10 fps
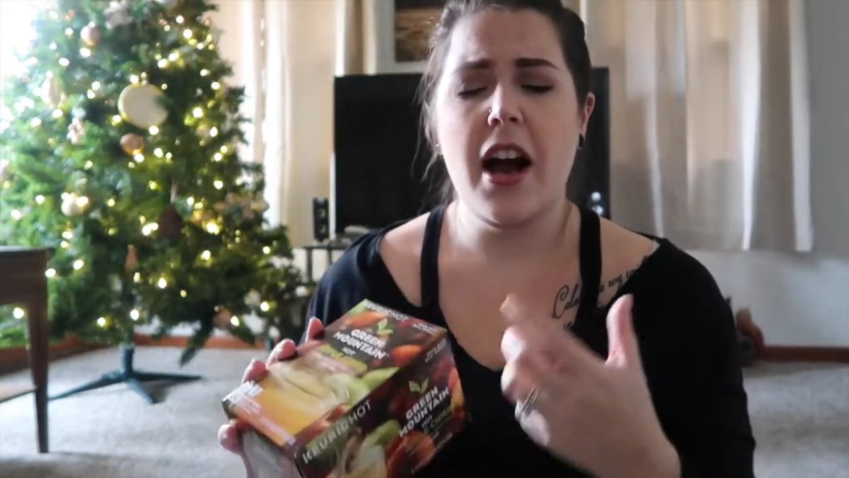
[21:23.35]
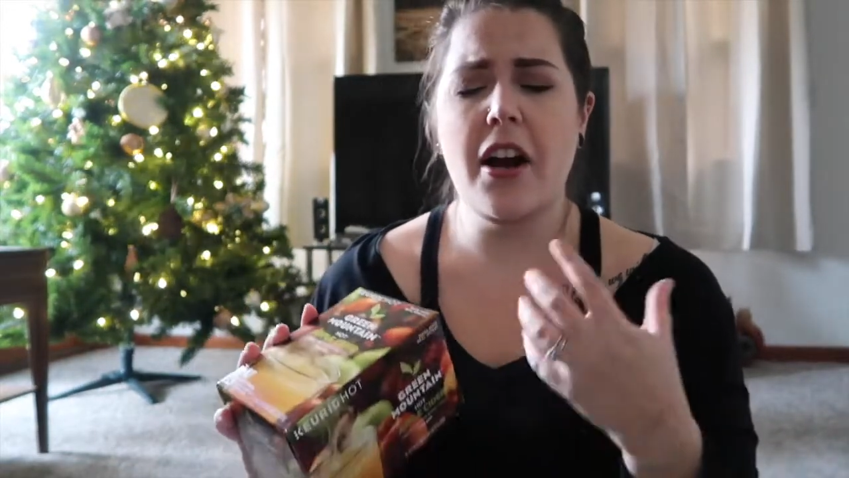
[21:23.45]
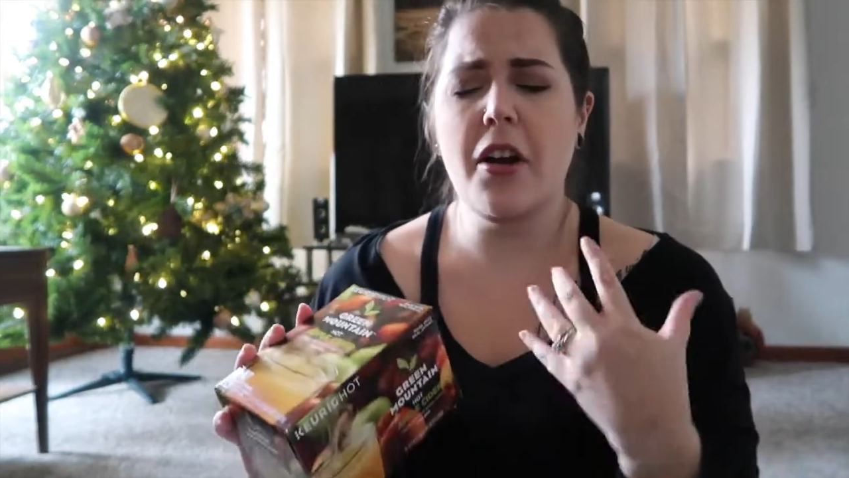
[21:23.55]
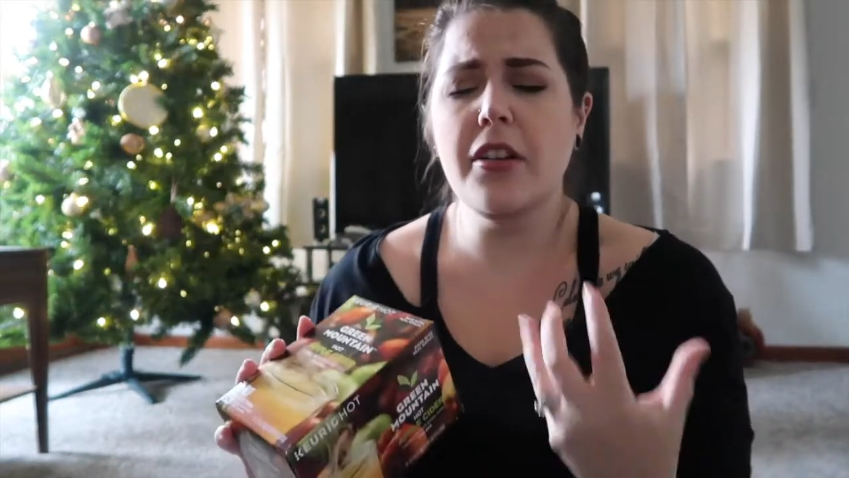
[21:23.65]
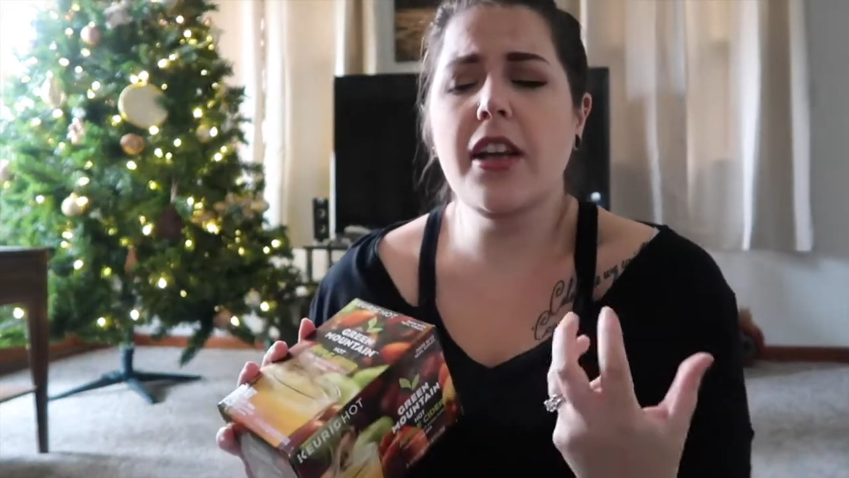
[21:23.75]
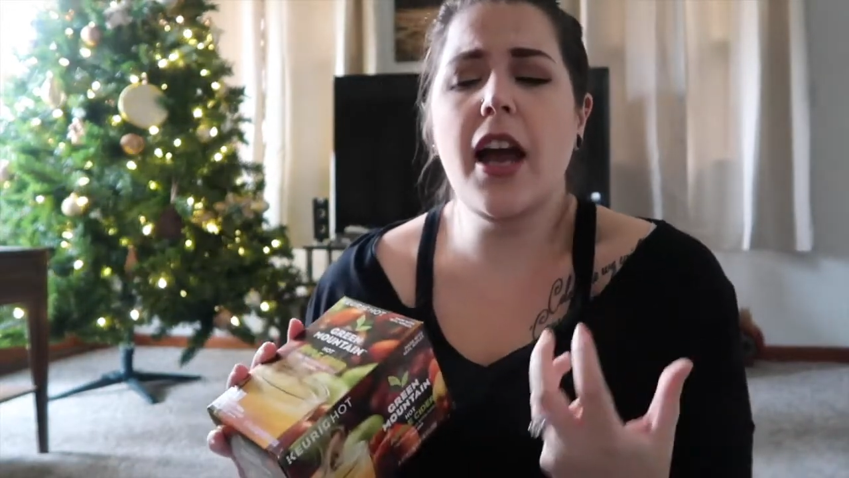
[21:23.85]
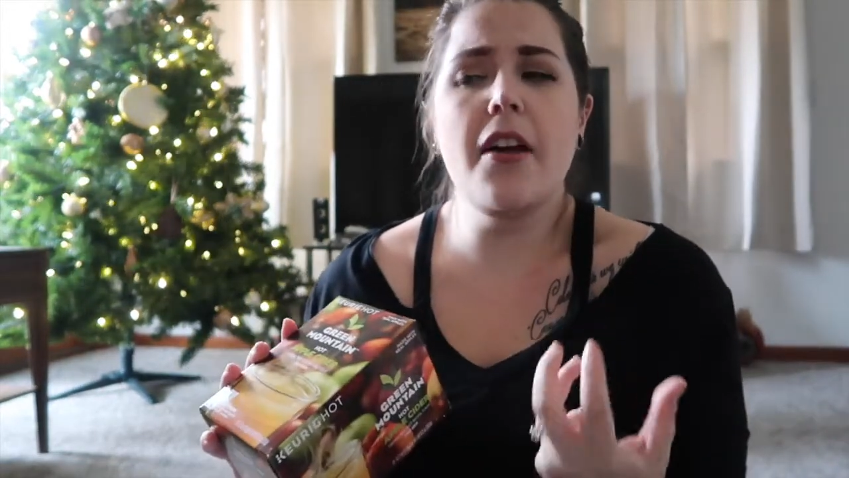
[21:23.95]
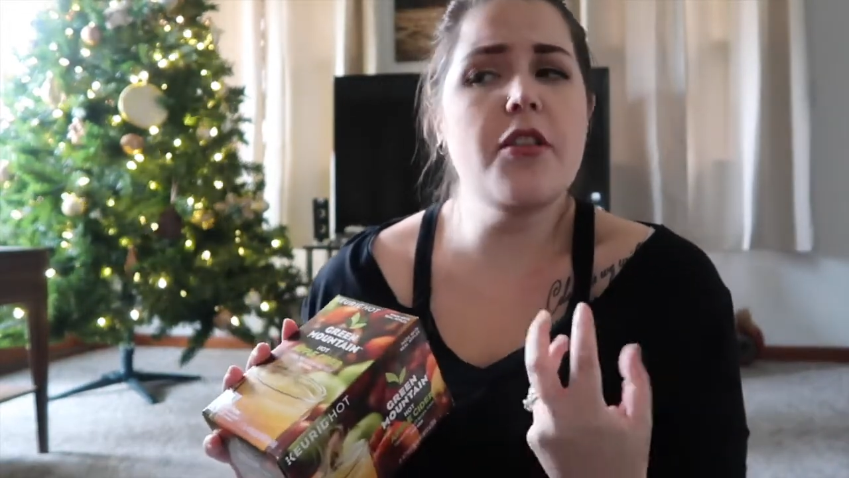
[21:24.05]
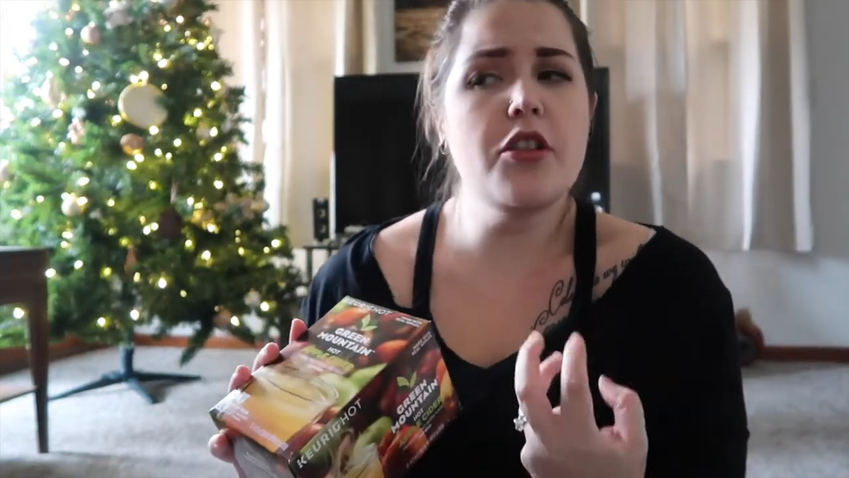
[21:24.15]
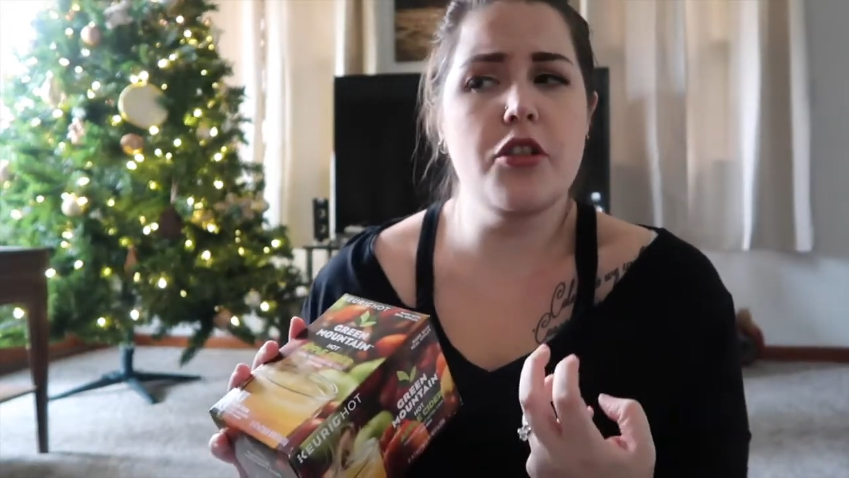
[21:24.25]
I hardly
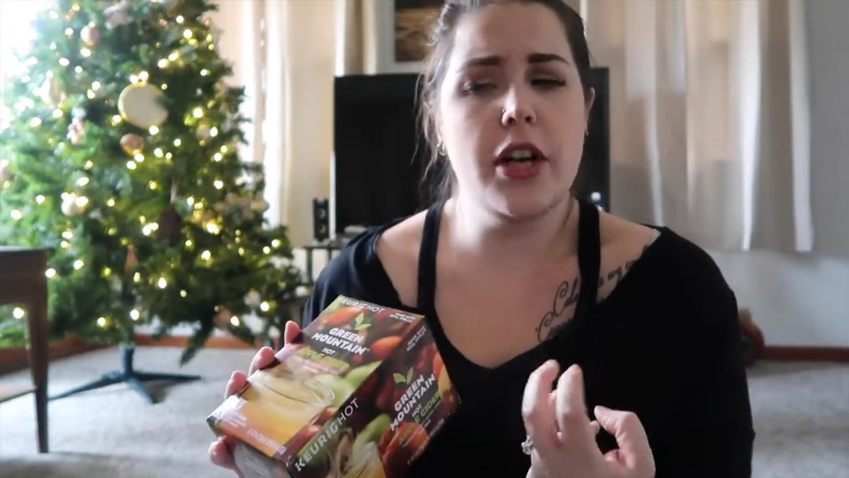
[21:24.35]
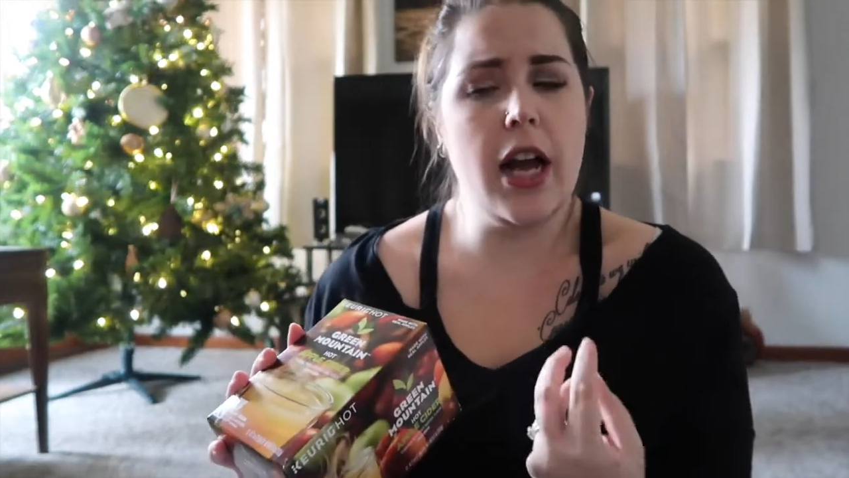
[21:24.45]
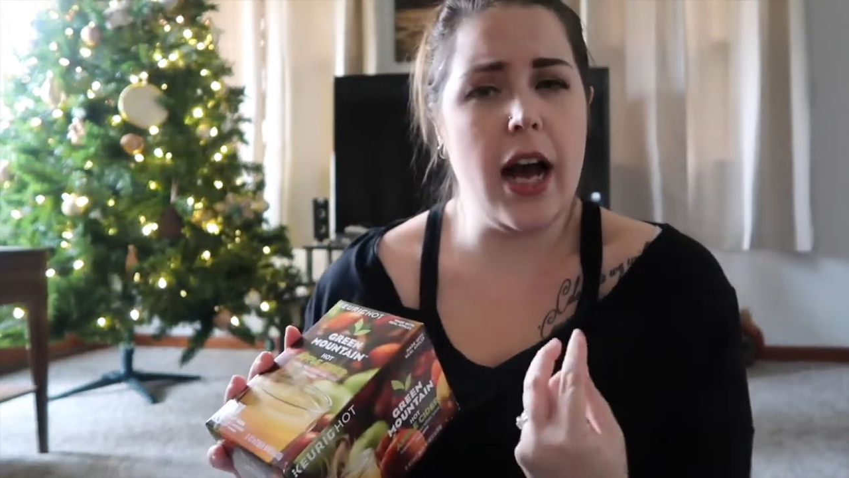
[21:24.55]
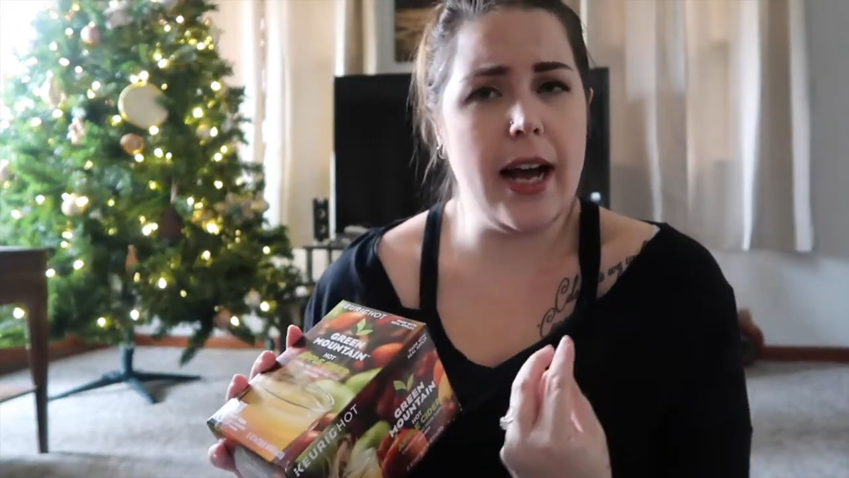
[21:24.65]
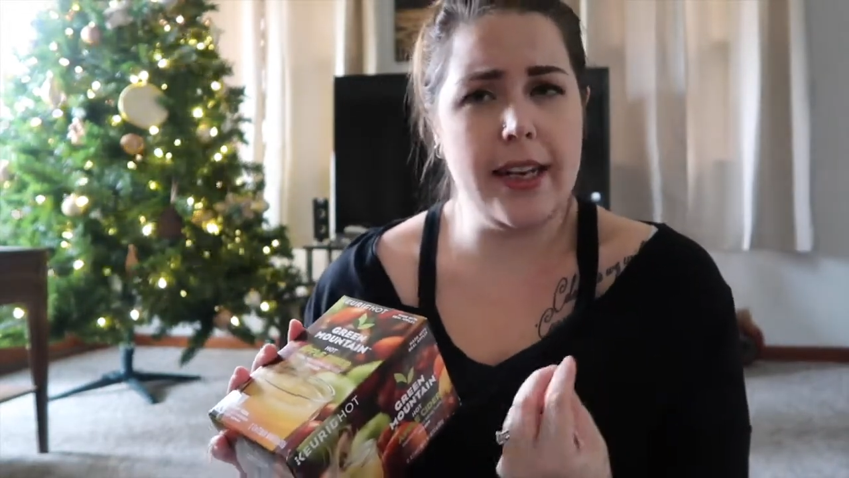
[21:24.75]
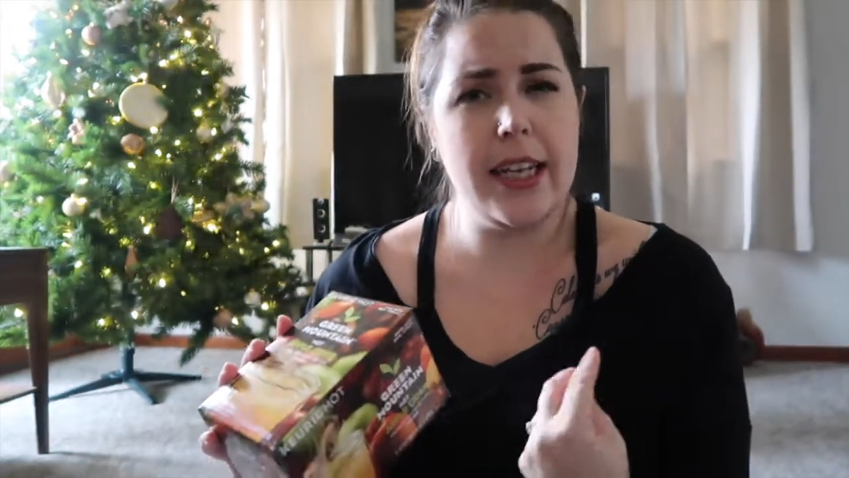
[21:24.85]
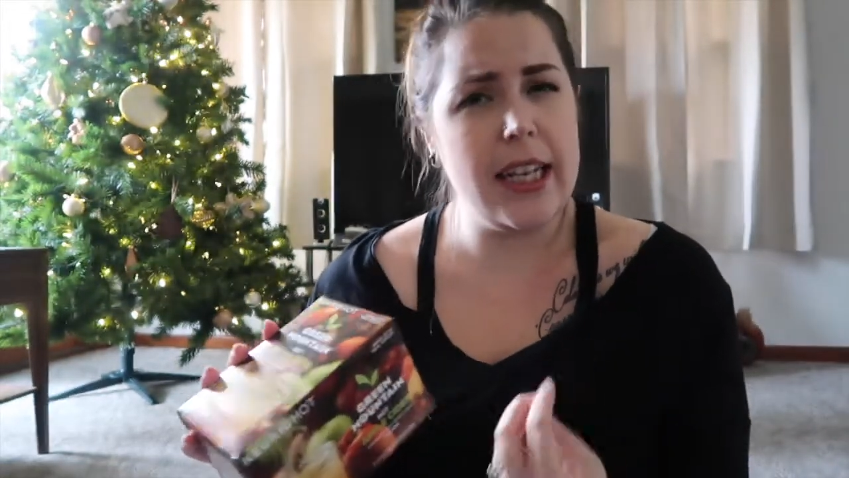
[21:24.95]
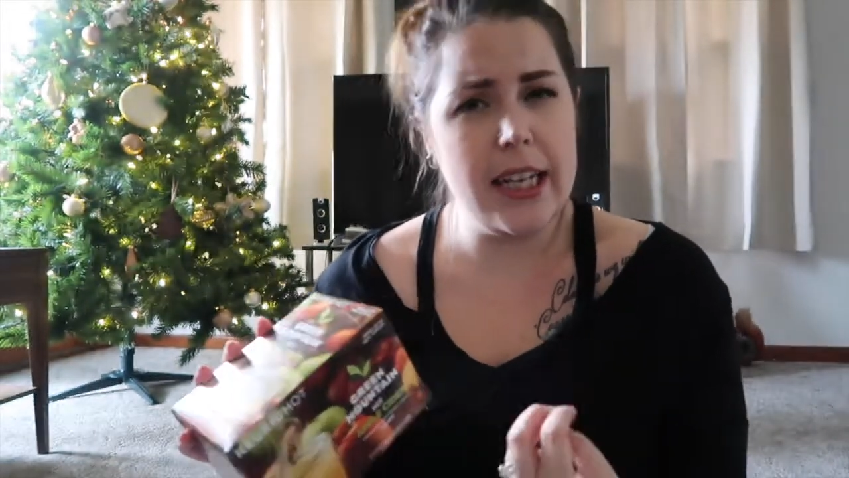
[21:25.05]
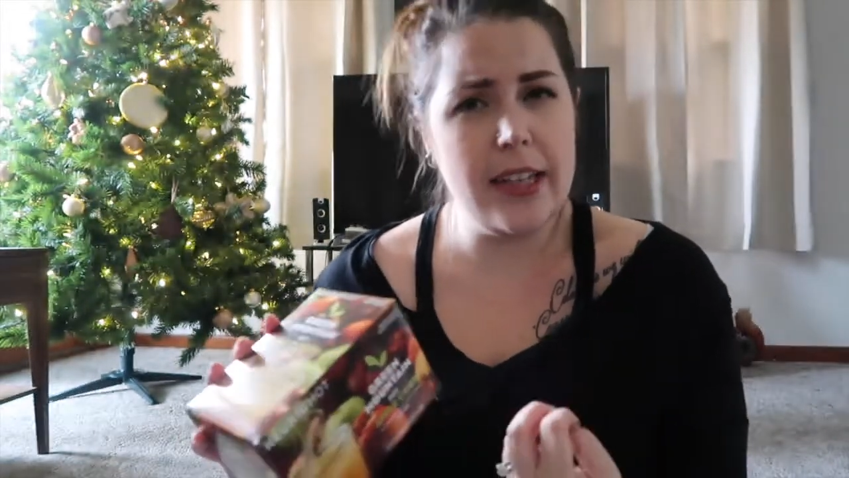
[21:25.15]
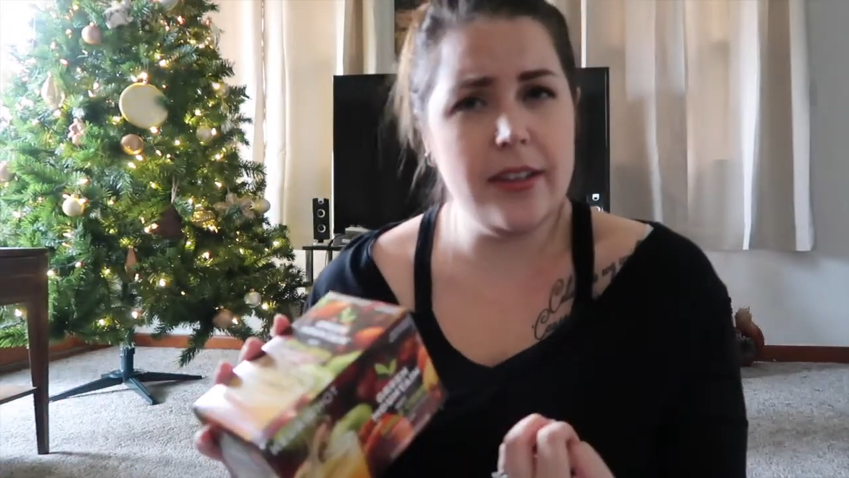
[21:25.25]
ever drink hot
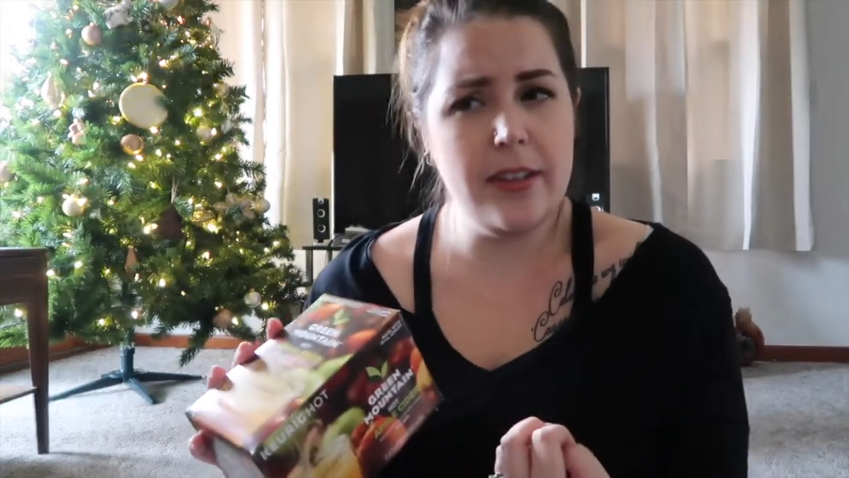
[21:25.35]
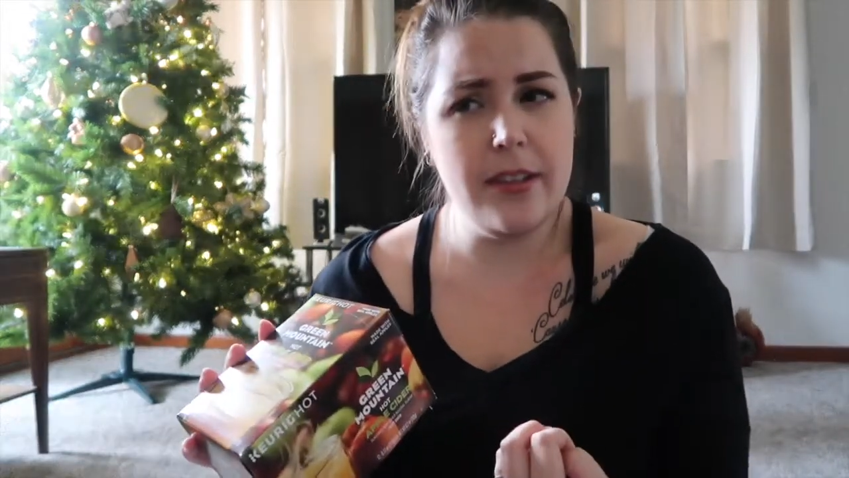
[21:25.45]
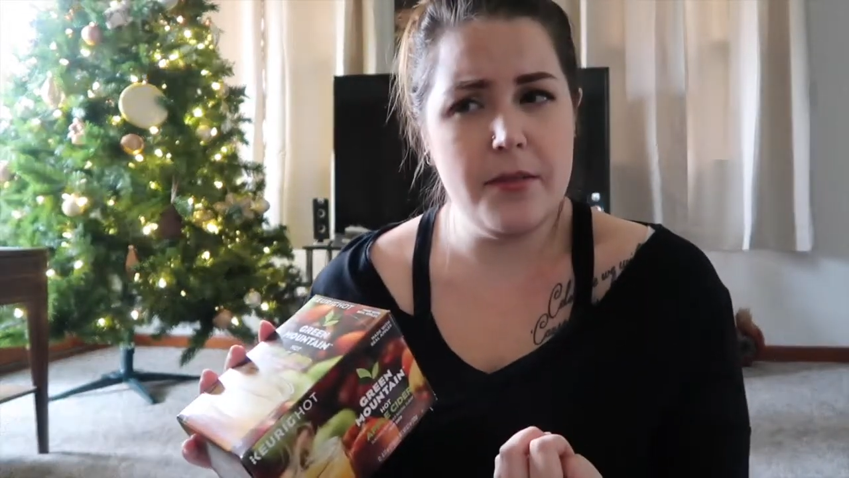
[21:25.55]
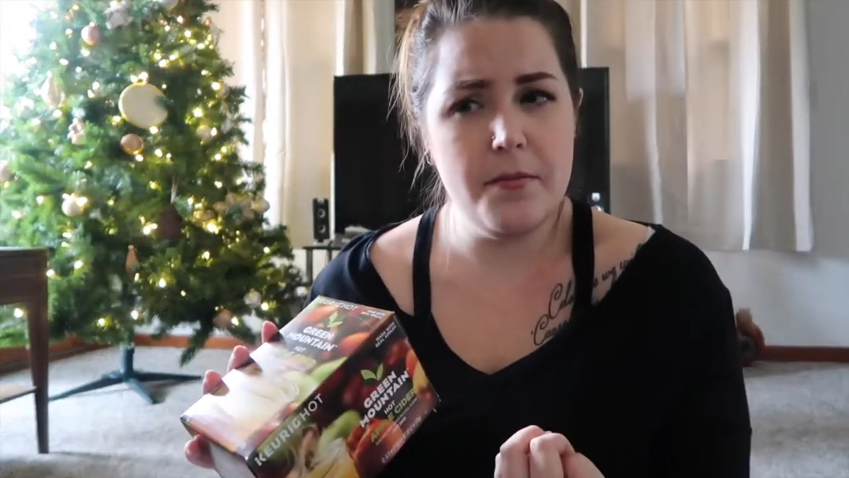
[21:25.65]
teas,